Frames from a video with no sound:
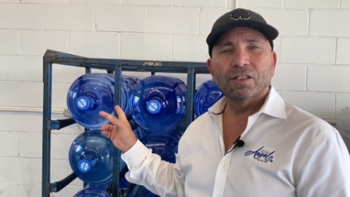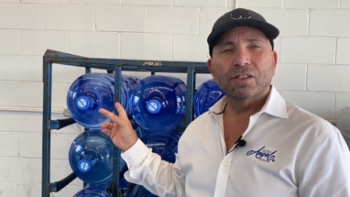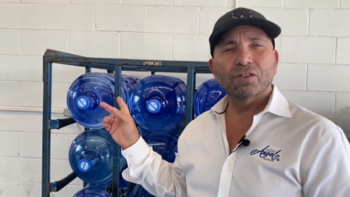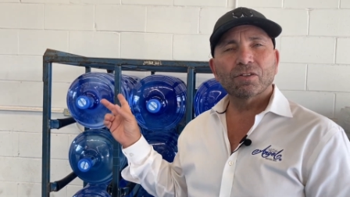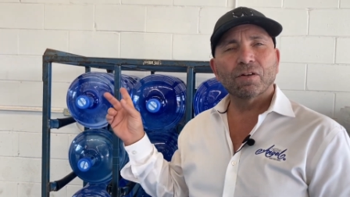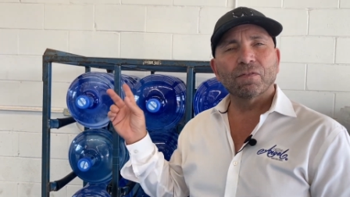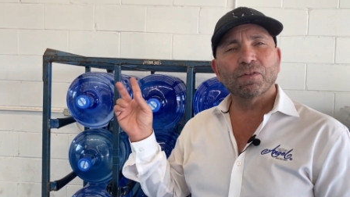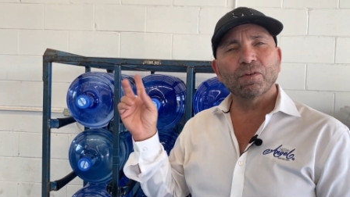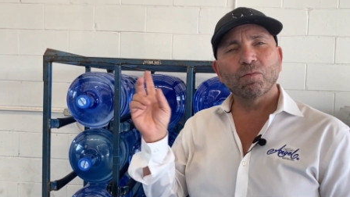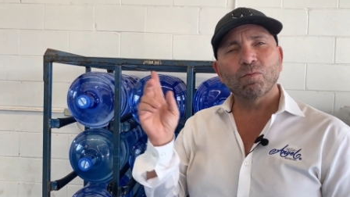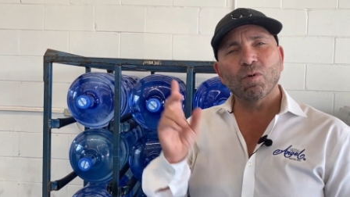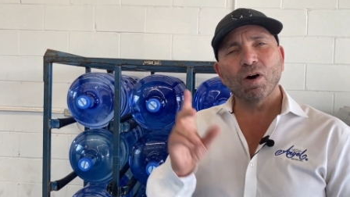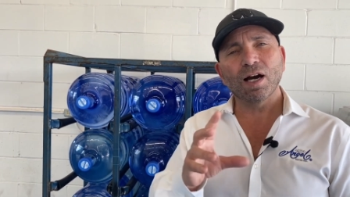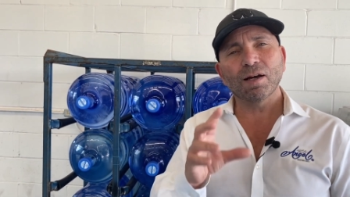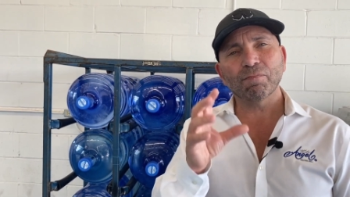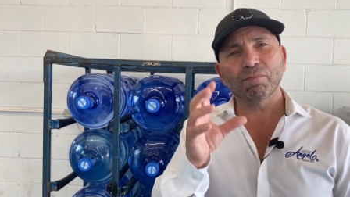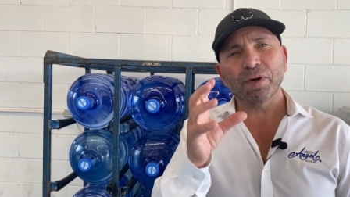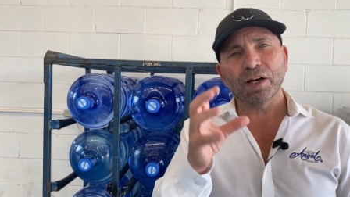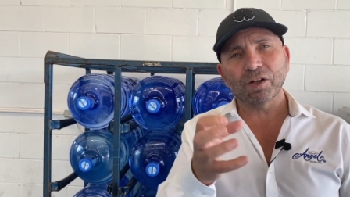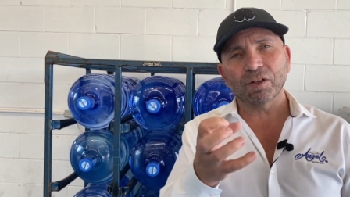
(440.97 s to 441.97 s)
So if you
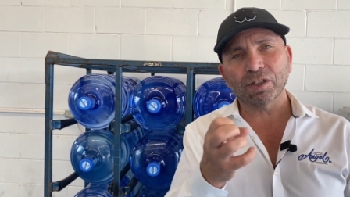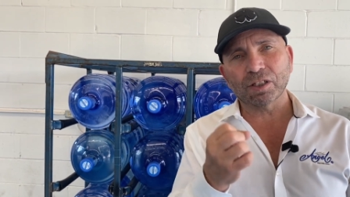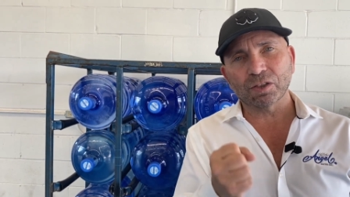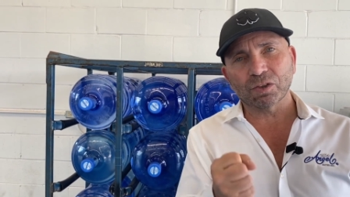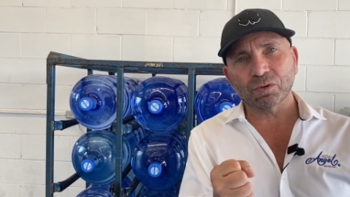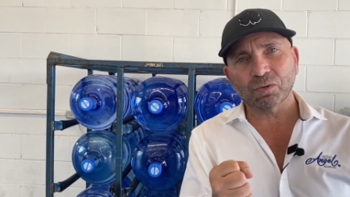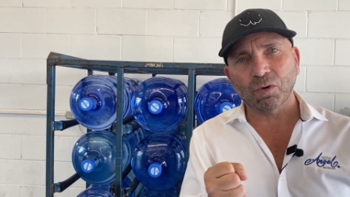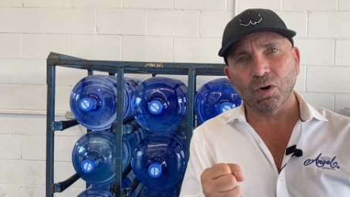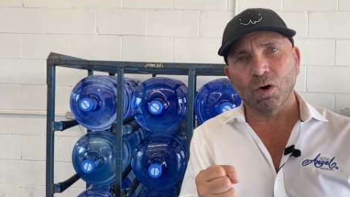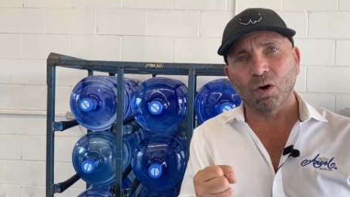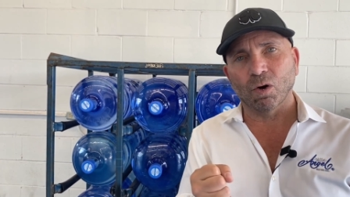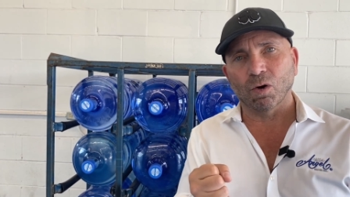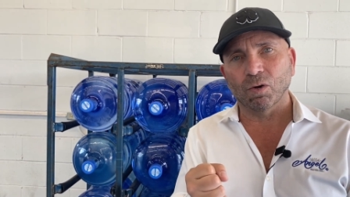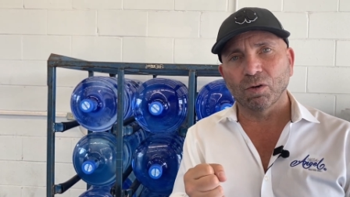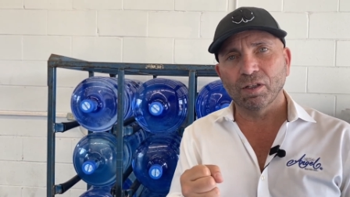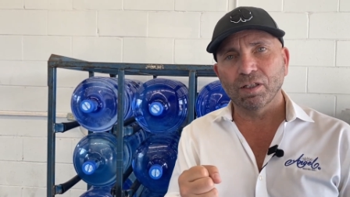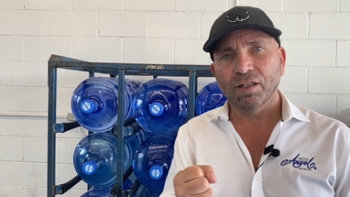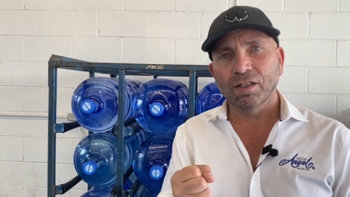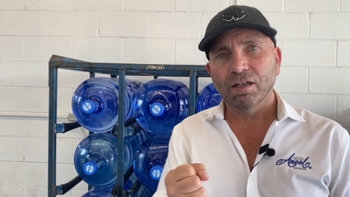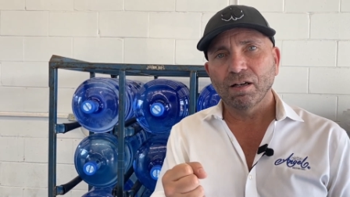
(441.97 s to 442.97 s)
want better
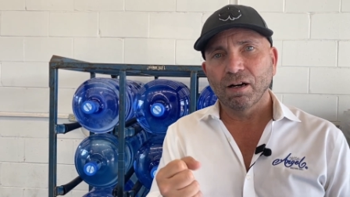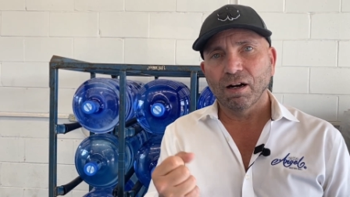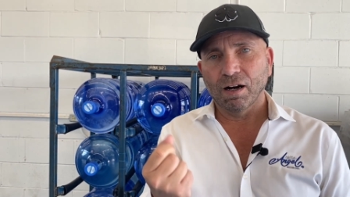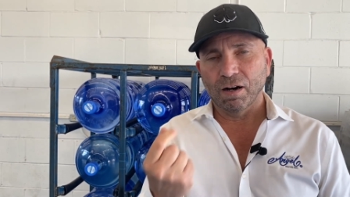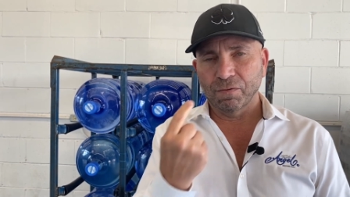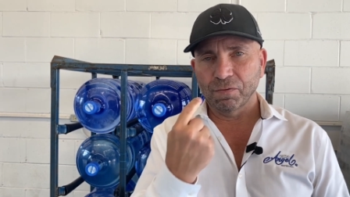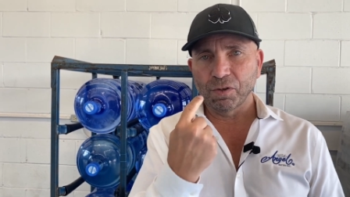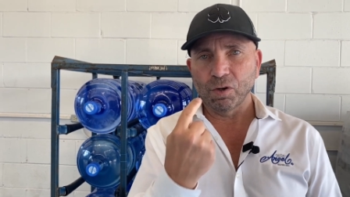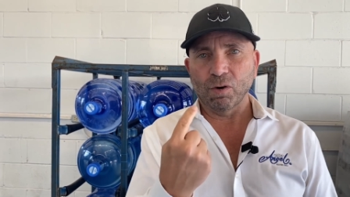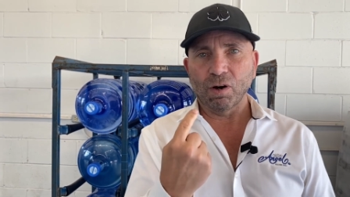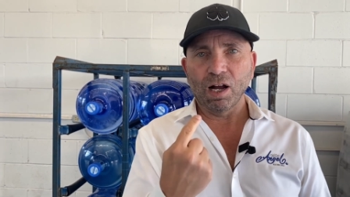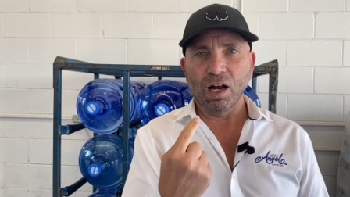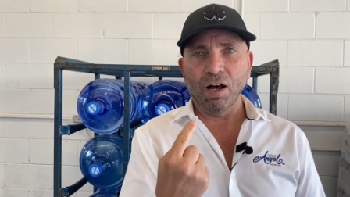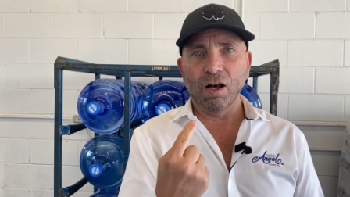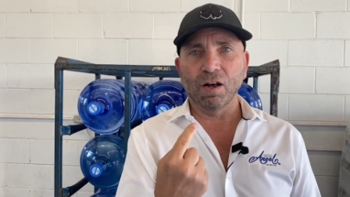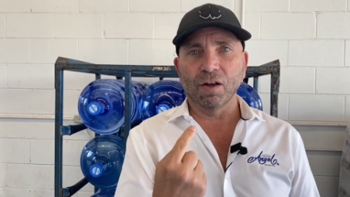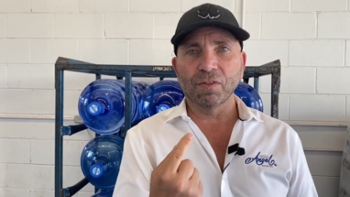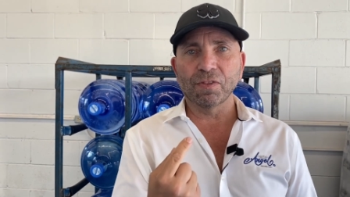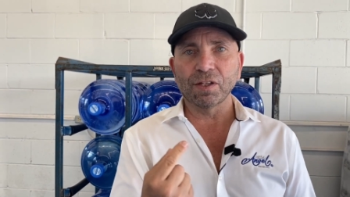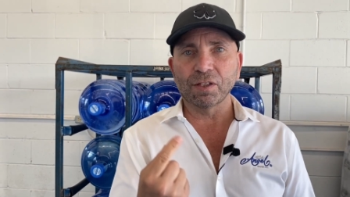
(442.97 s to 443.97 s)
control of your
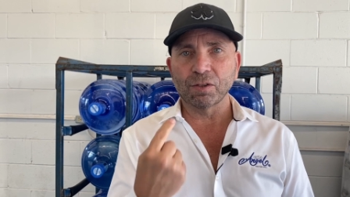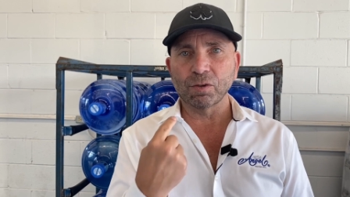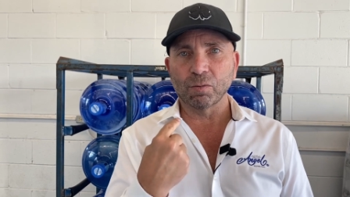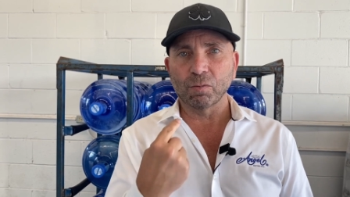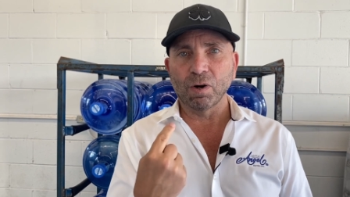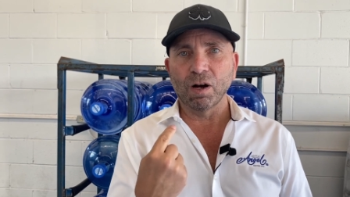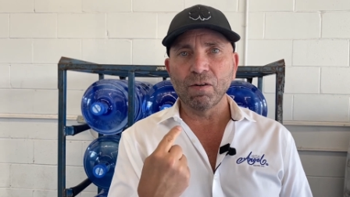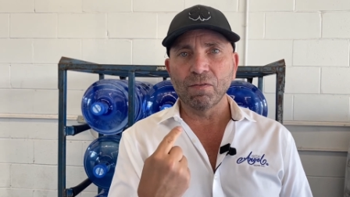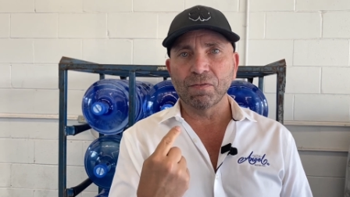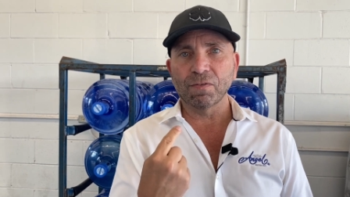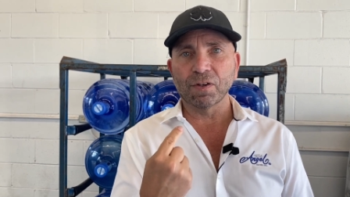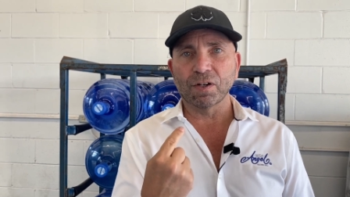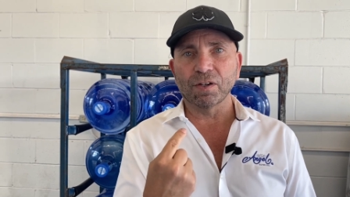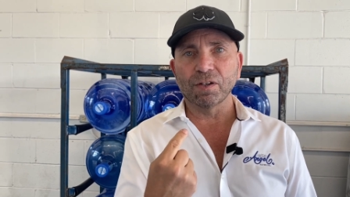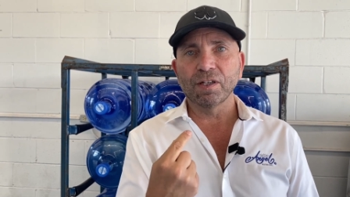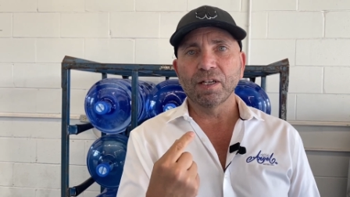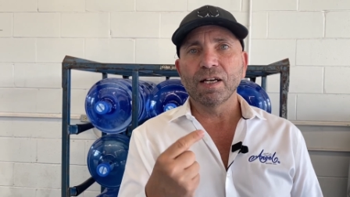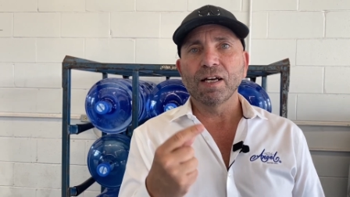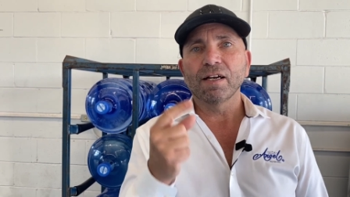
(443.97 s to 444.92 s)
health and your welfare,